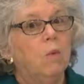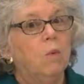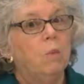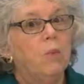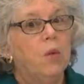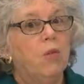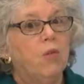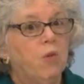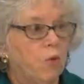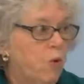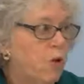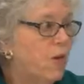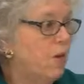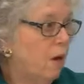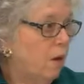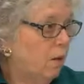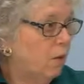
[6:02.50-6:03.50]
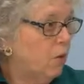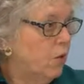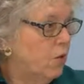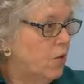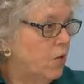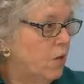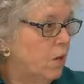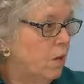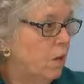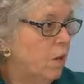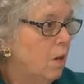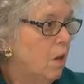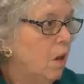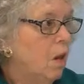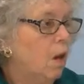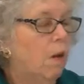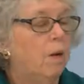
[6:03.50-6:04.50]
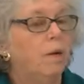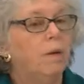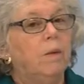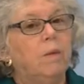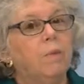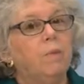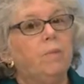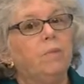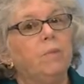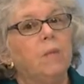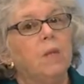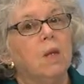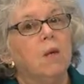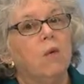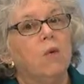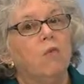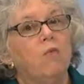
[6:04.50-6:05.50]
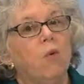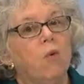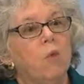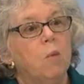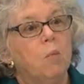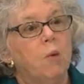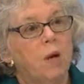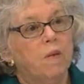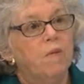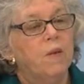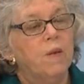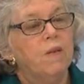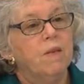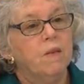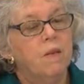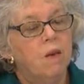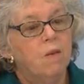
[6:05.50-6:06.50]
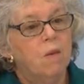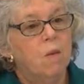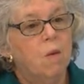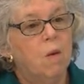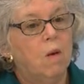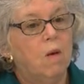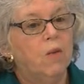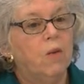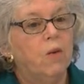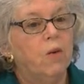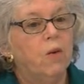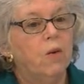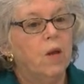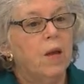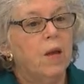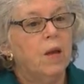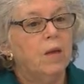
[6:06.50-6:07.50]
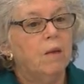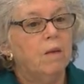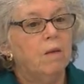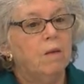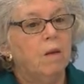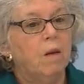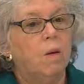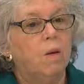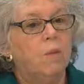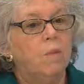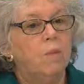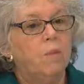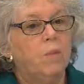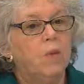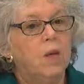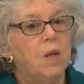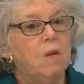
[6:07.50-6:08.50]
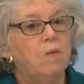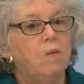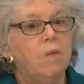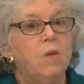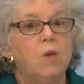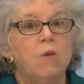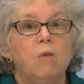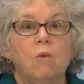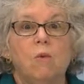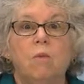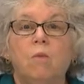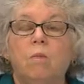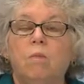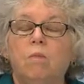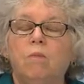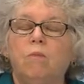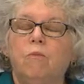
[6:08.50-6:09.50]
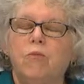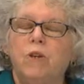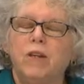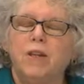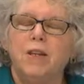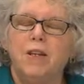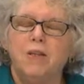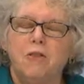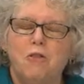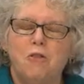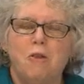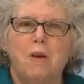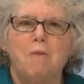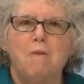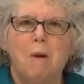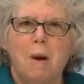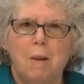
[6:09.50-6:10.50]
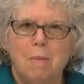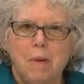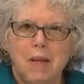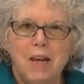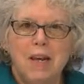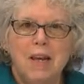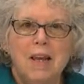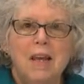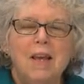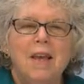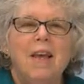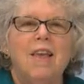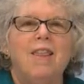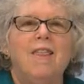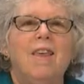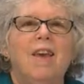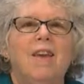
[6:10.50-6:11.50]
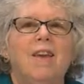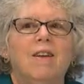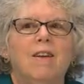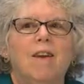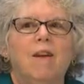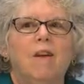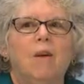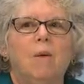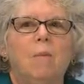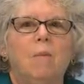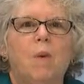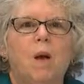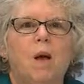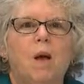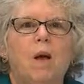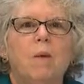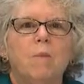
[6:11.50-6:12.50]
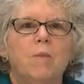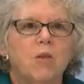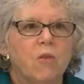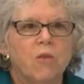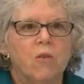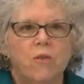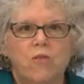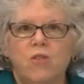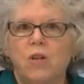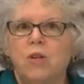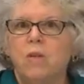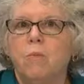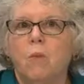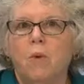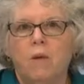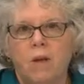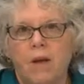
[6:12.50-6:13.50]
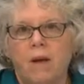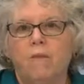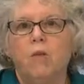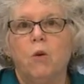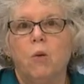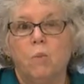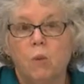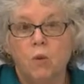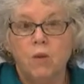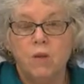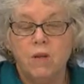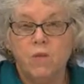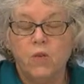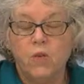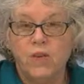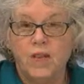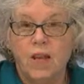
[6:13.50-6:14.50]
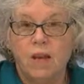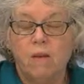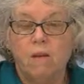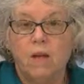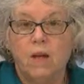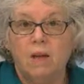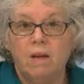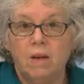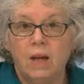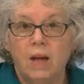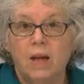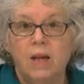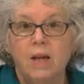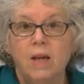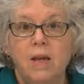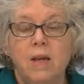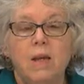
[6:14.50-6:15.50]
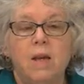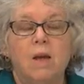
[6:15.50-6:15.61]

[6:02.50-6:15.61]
will be $30 for the breakfast and the author. And if you really enjoy Robin, then I'm certain she will have her books for sale that day.